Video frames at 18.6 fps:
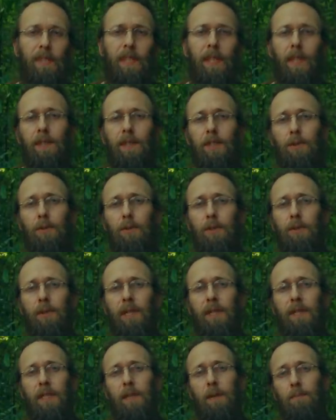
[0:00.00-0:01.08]
And so you
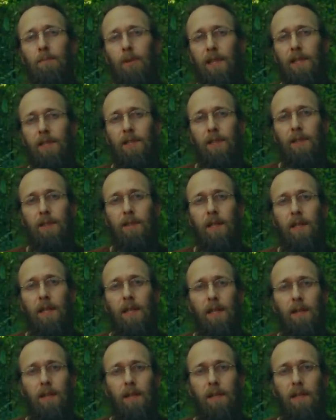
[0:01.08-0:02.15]
get the impression
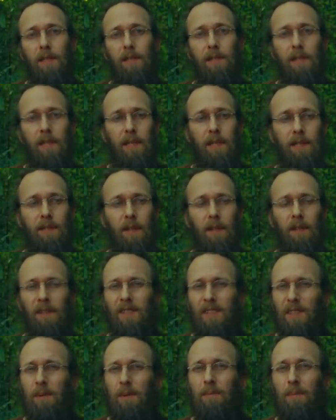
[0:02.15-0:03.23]
that these things are
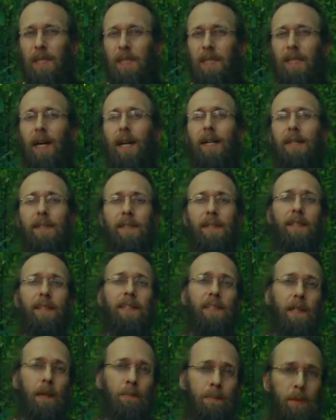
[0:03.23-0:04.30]
simply not
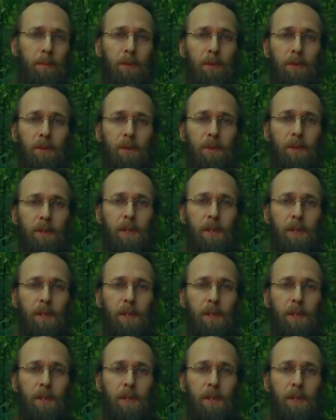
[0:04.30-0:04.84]
acceptable